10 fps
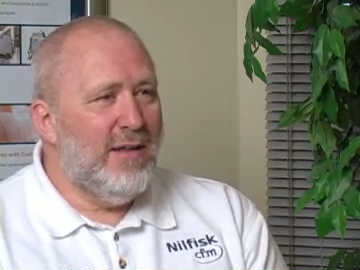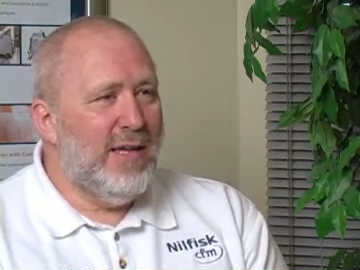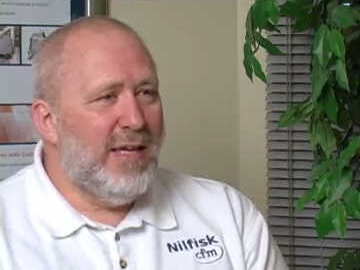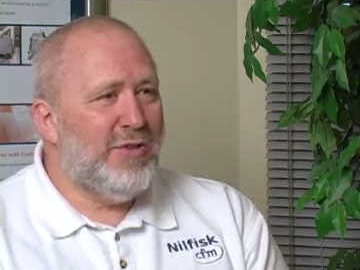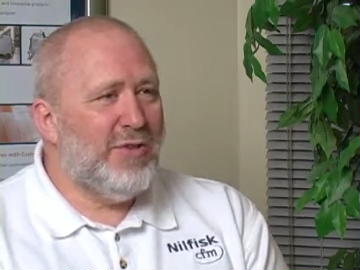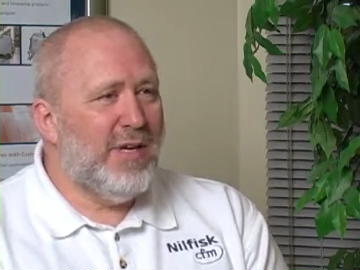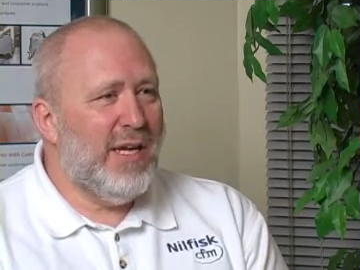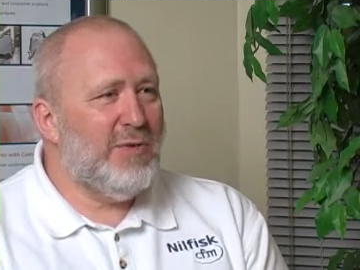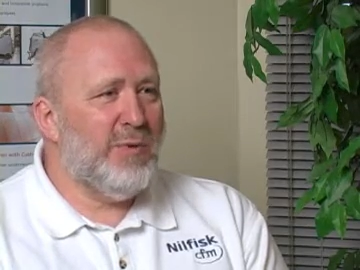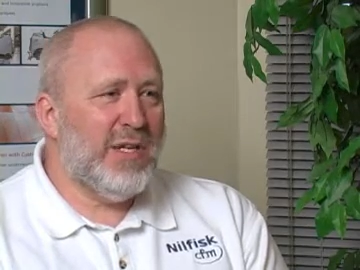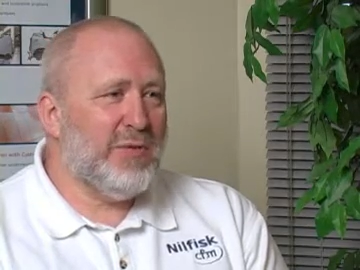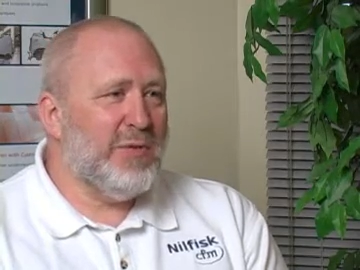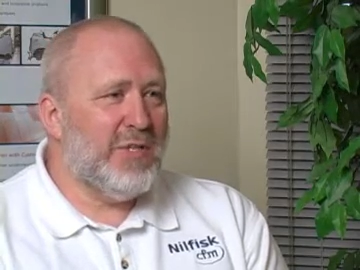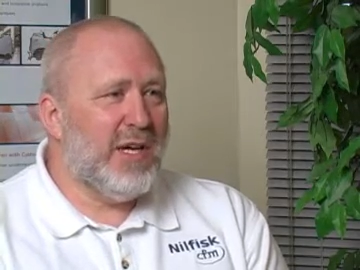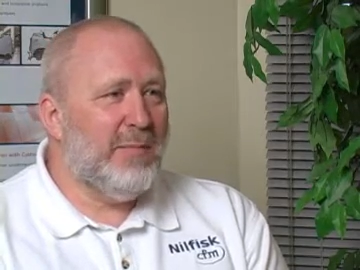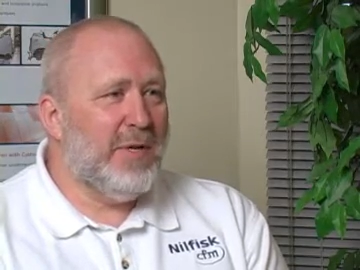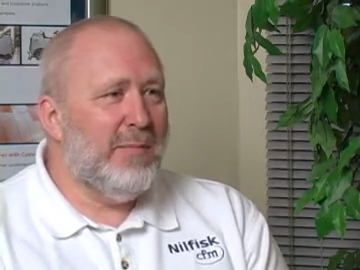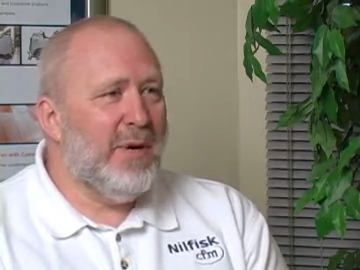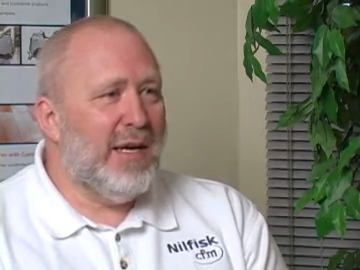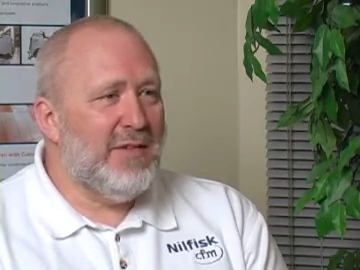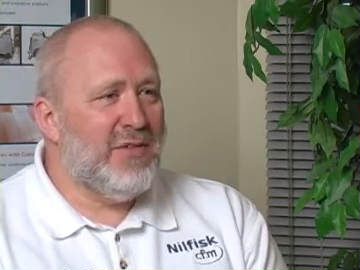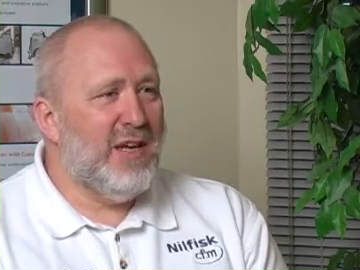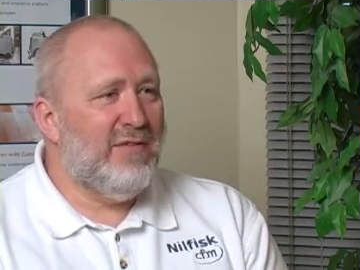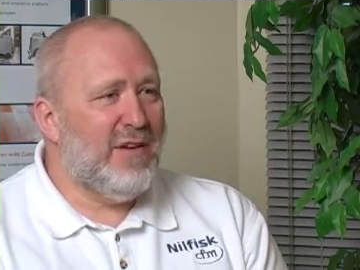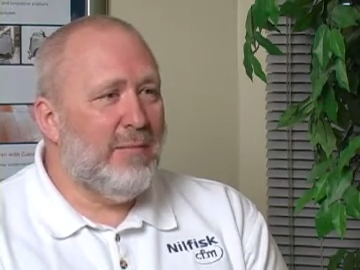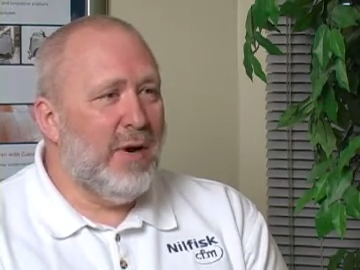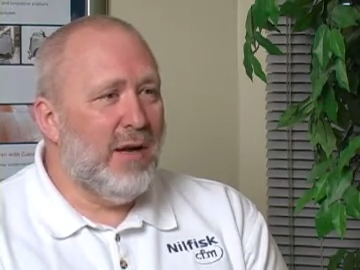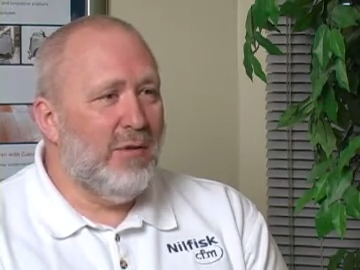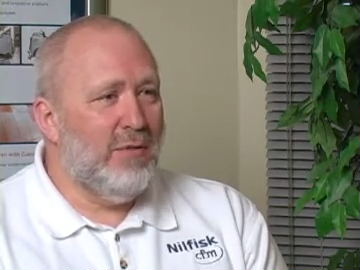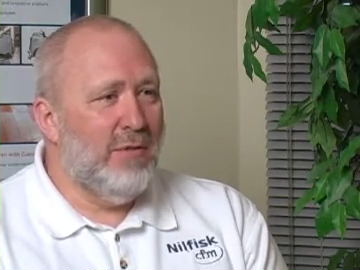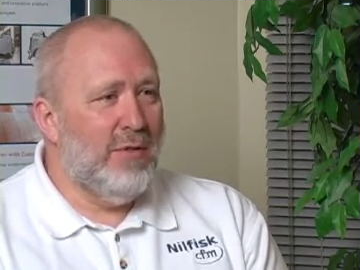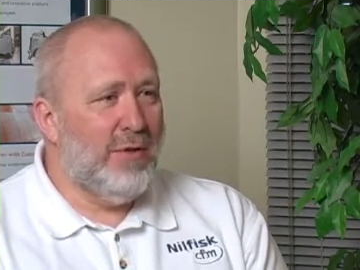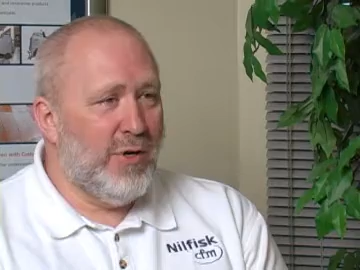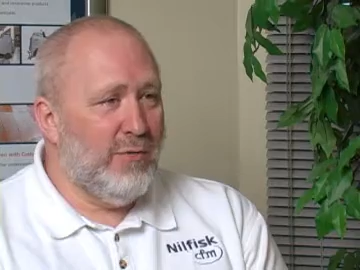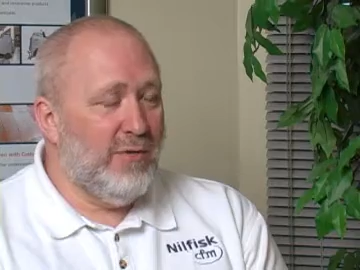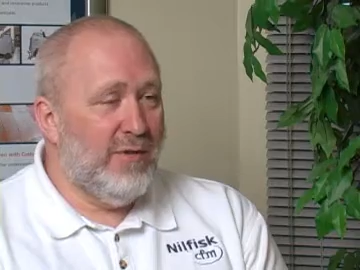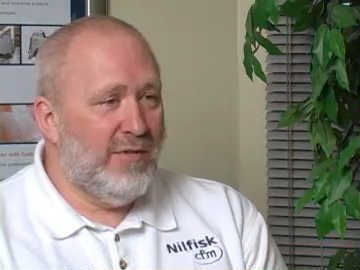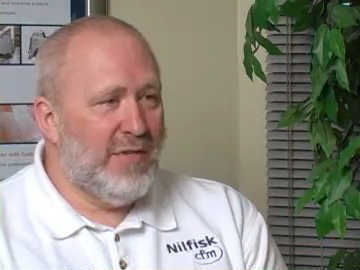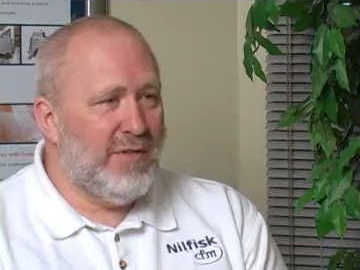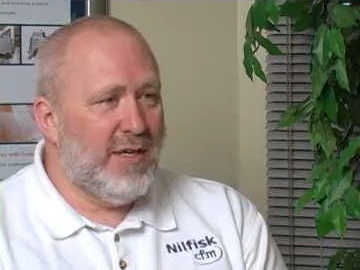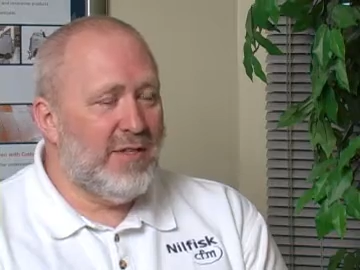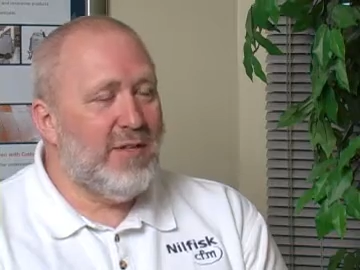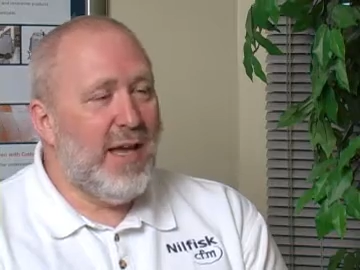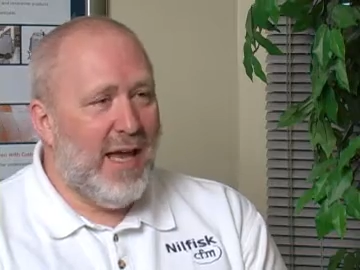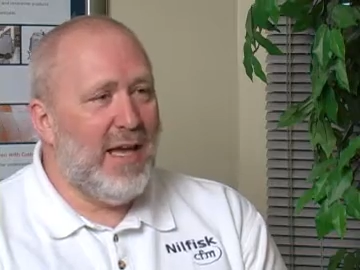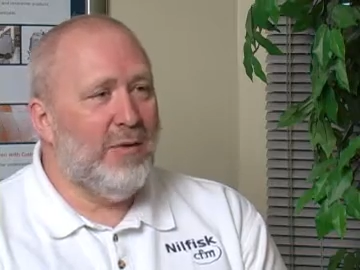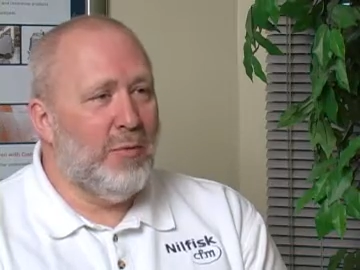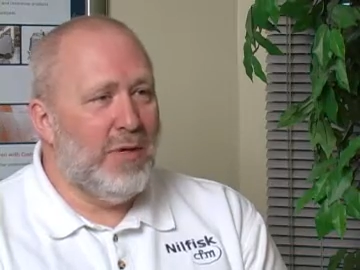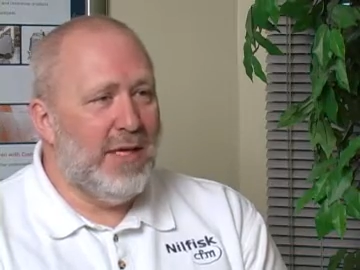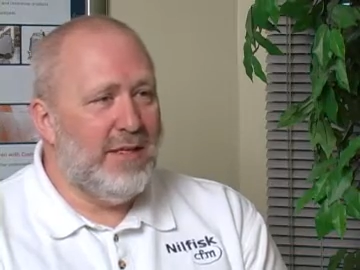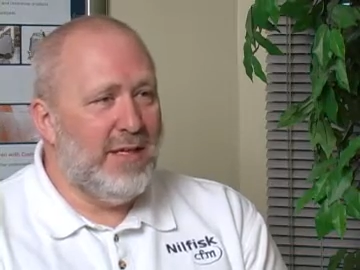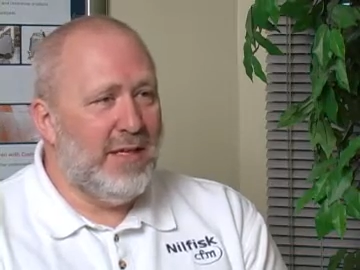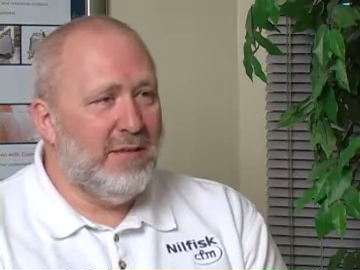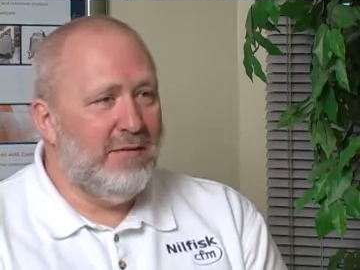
each press was accompanied by a CFM model 3156 and a 118.